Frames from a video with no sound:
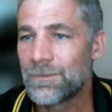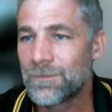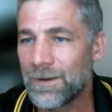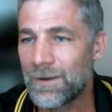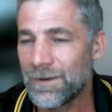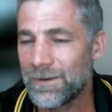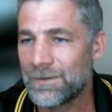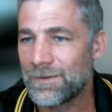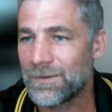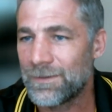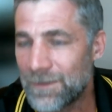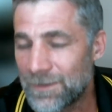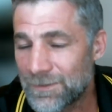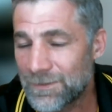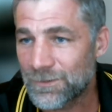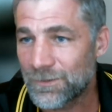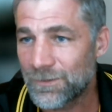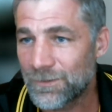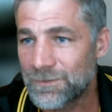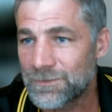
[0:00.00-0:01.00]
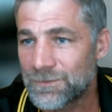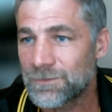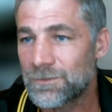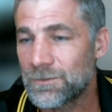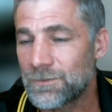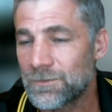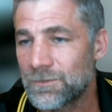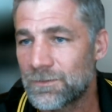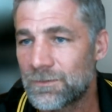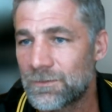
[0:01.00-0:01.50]
right? It has all these
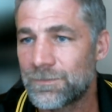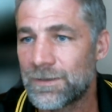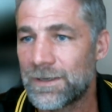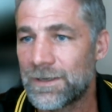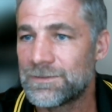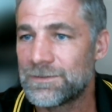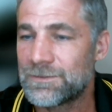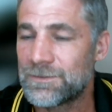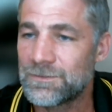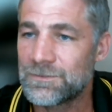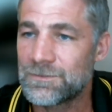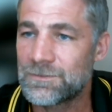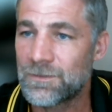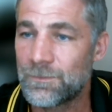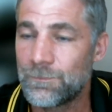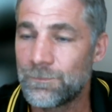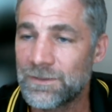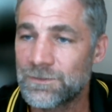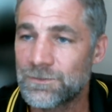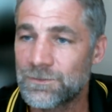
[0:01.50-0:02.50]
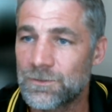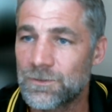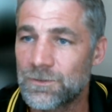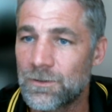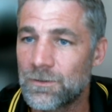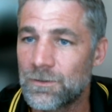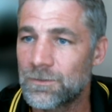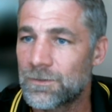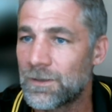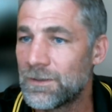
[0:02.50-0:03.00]
little devices to measure
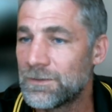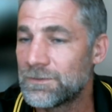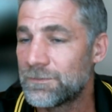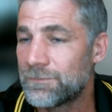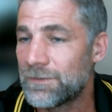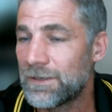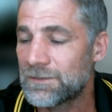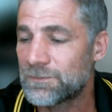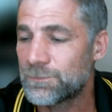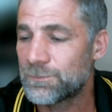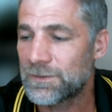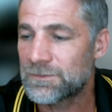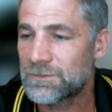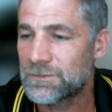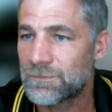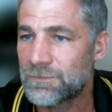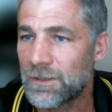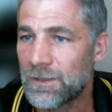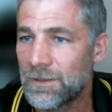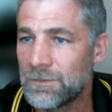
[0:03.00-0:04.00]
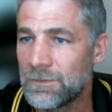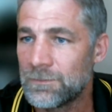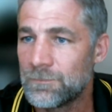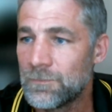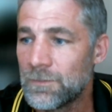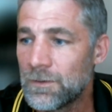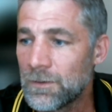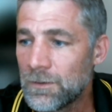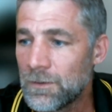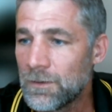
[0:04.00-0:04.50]
all kinds of aspects of
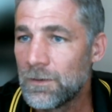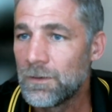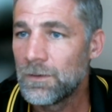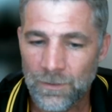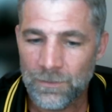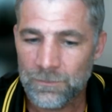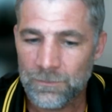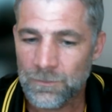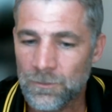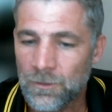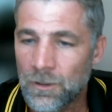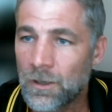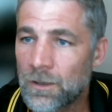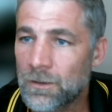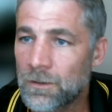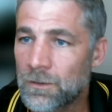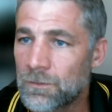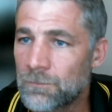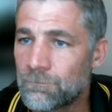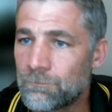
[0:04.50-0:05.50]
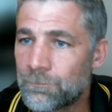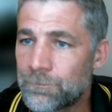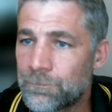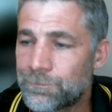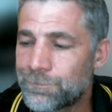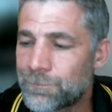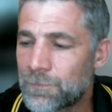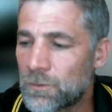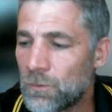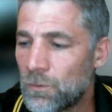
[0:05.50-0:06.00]
Titan. And our
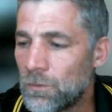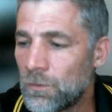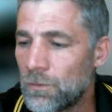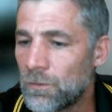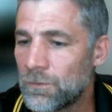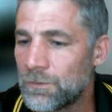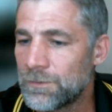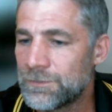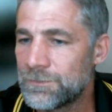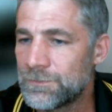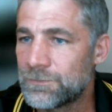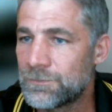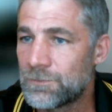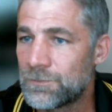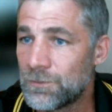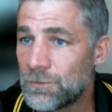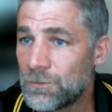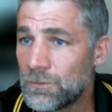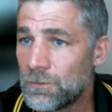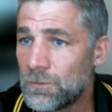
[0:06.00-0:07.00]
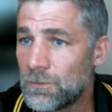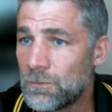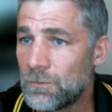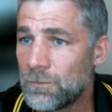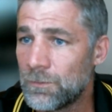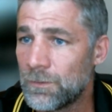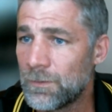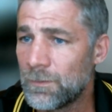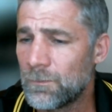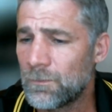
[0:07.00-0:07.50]
goal is
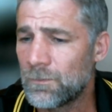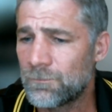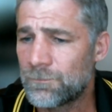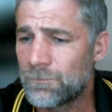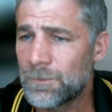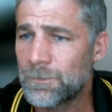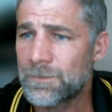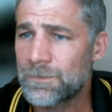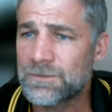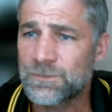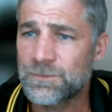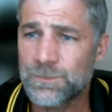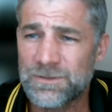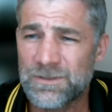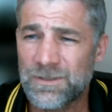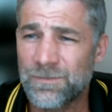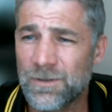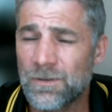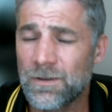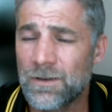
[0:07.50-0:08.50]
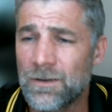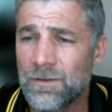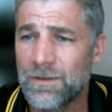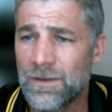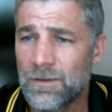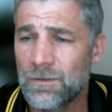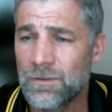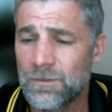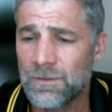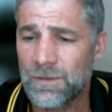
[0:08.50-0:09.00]
to focus specifically on the
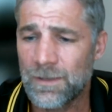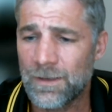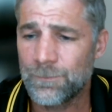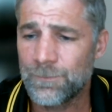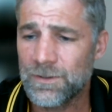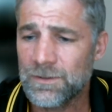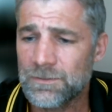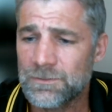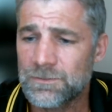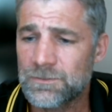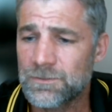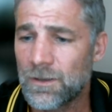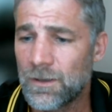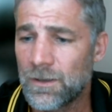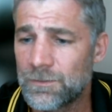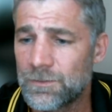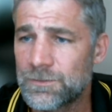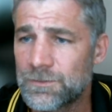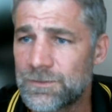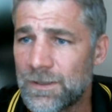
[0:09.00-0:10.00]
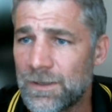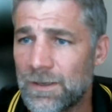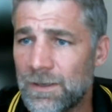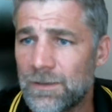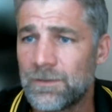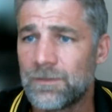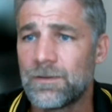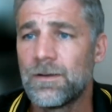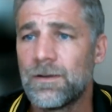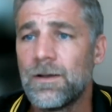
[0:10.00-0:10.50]
aerodynamics,
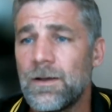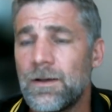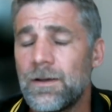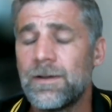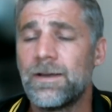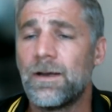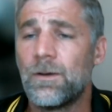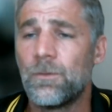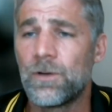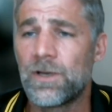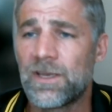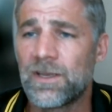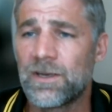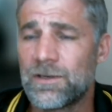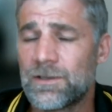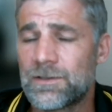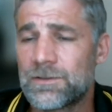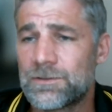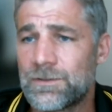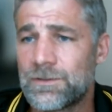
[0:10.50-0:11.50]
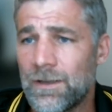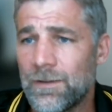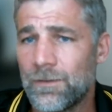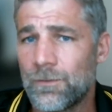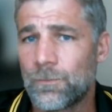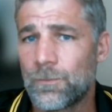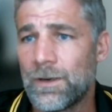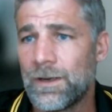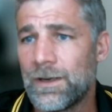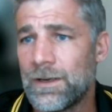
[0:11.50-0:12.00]
understand how we can extend
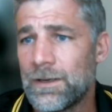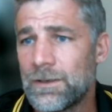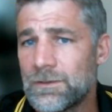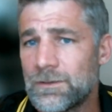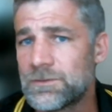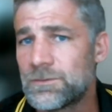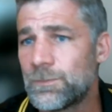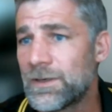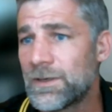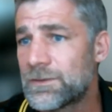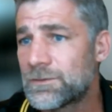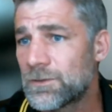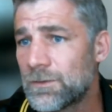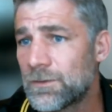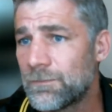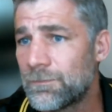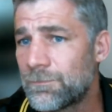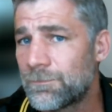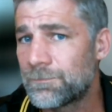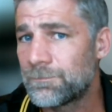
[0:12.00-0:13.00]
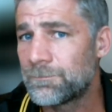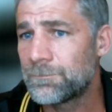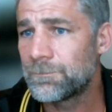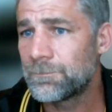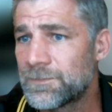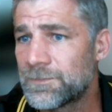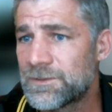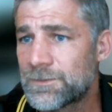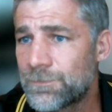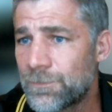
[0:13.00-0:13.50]
the range, make sure
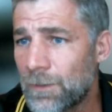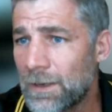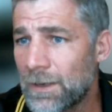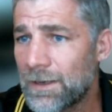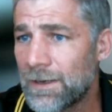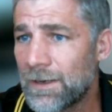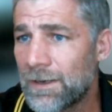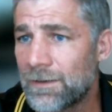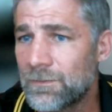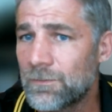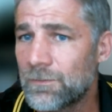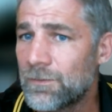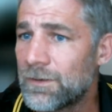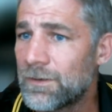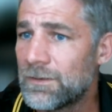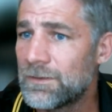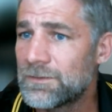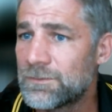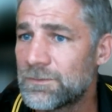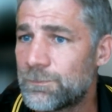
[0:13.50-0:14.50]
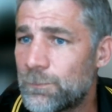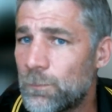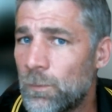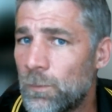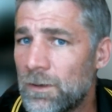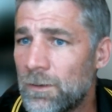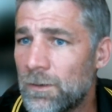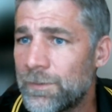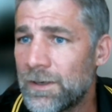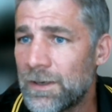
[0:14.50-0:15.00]
flight handling is
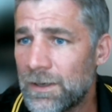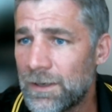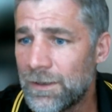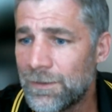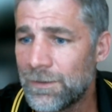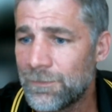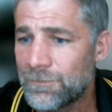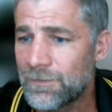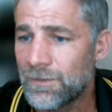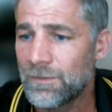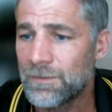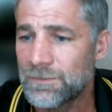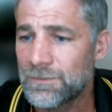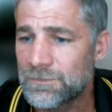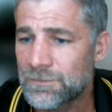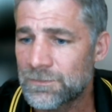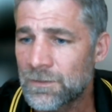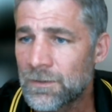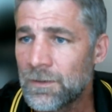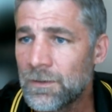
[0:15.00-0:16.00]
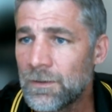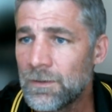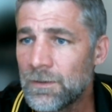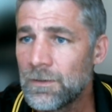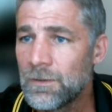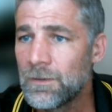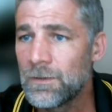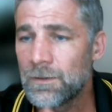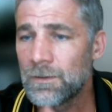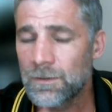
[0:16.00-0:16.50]
well behaved in this
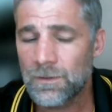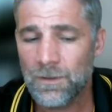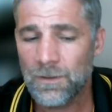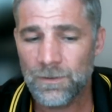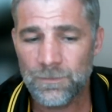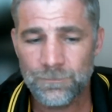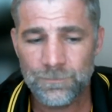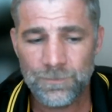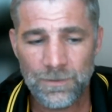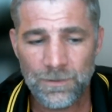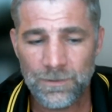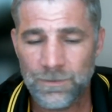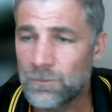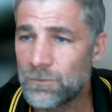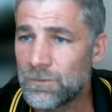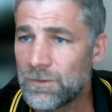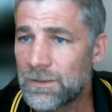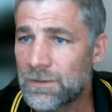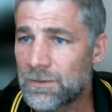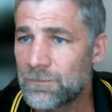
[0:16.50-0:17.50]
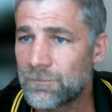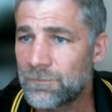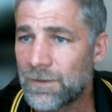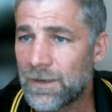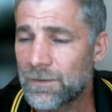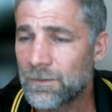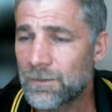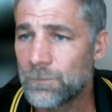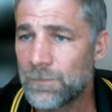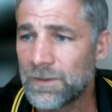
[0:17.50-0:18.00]
kind of a unique
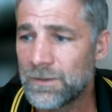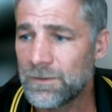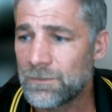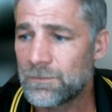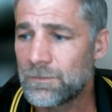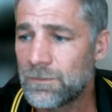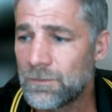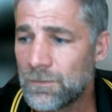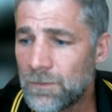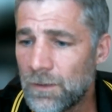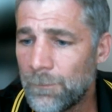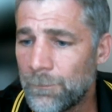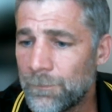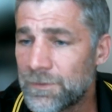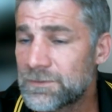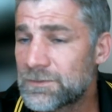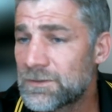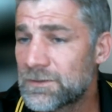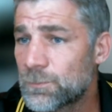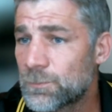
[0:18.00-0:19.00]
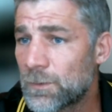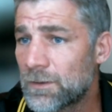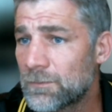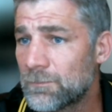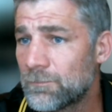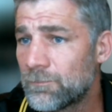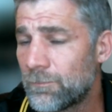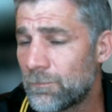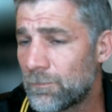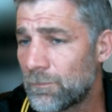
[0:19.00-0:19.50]
environment. This is
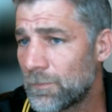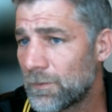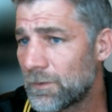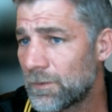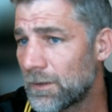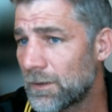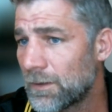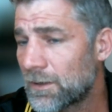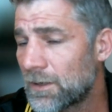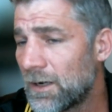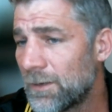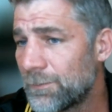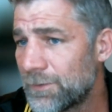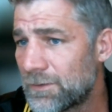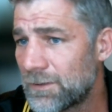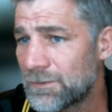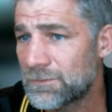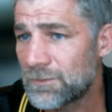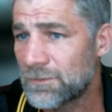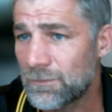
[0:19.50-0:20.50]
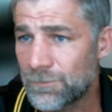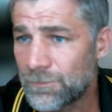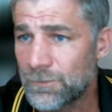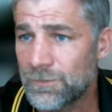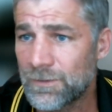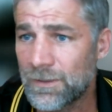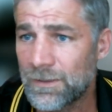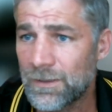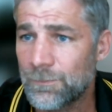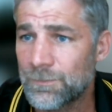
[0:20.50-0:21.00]
where the computational
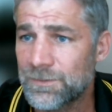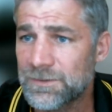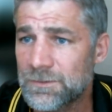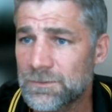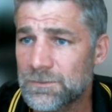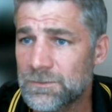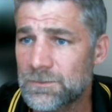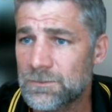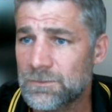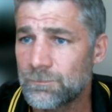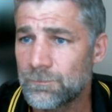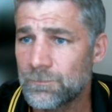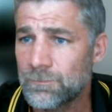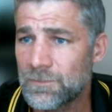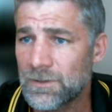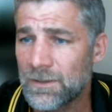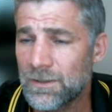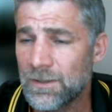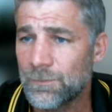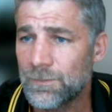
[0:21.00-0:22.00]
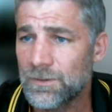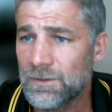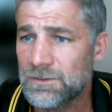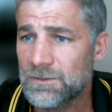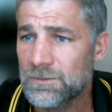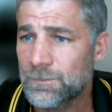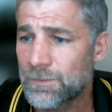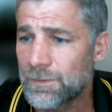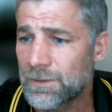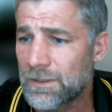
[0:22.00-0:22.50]
fluid
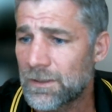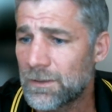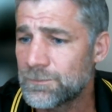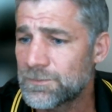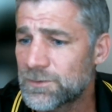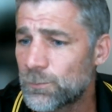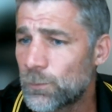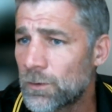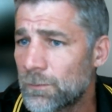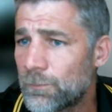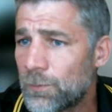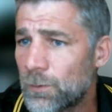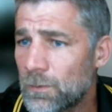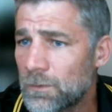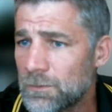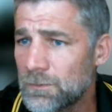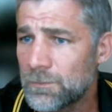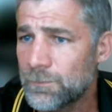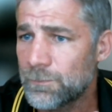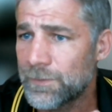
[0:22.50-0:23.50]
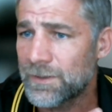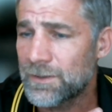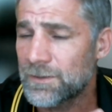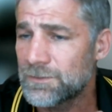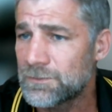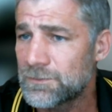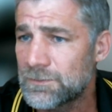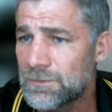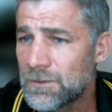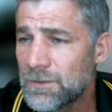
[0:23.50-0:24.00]
dynamics becomes more important,
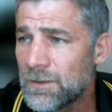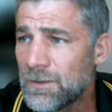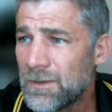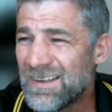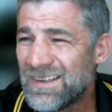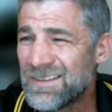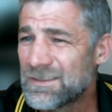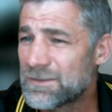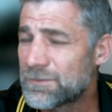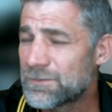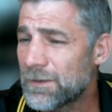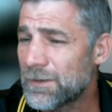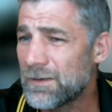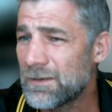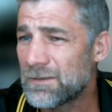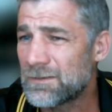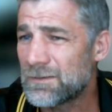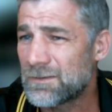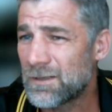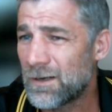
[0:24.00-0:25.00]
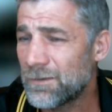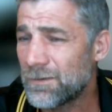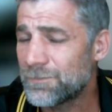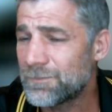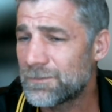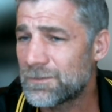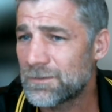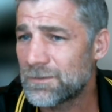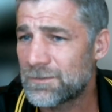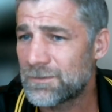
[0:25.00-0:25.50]
because it's very
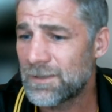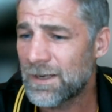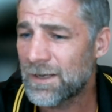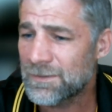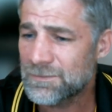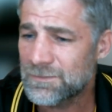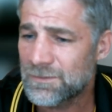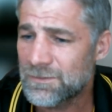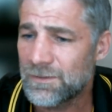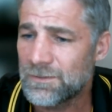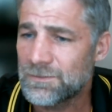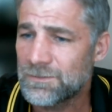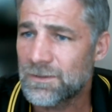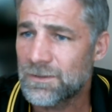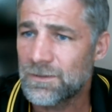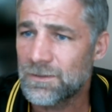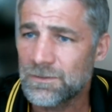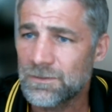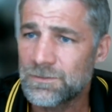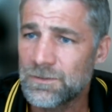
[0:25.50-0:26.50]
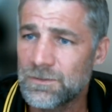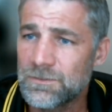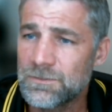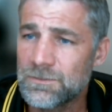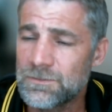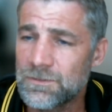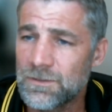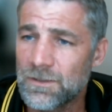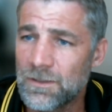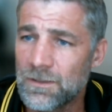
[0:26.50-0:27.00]
tough to test these
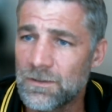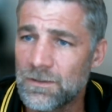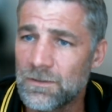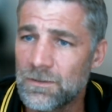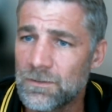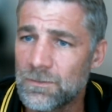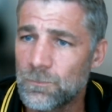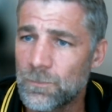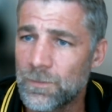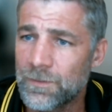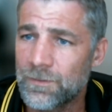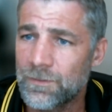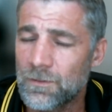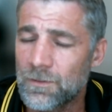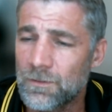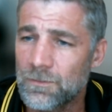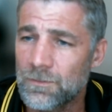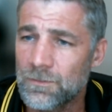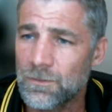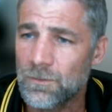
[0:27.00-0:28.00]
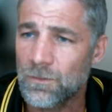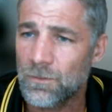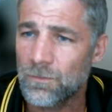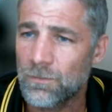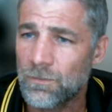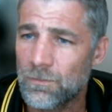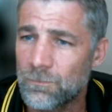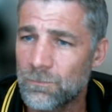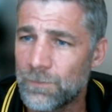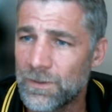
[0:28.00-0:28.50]
conditions with our
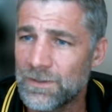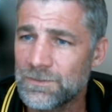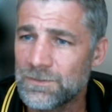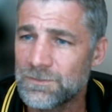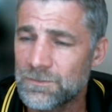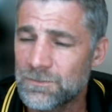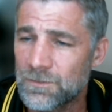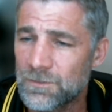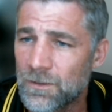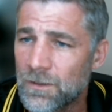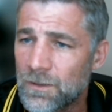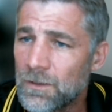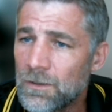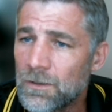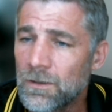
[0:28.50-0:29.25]
Earth-based